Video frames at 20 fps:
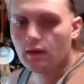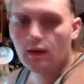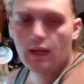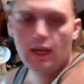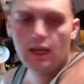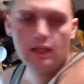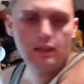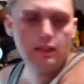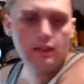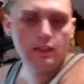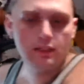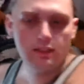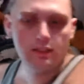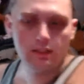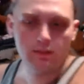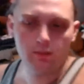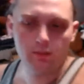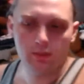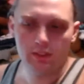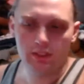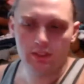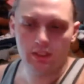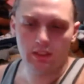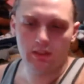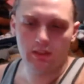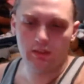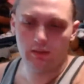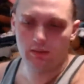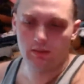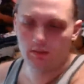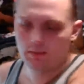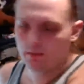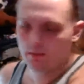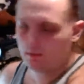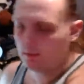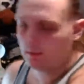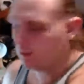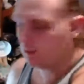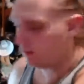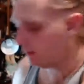I think switching
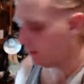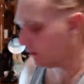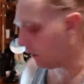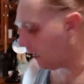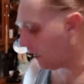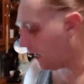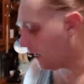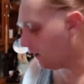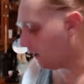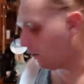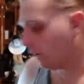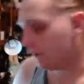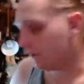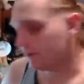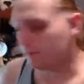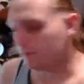to iOS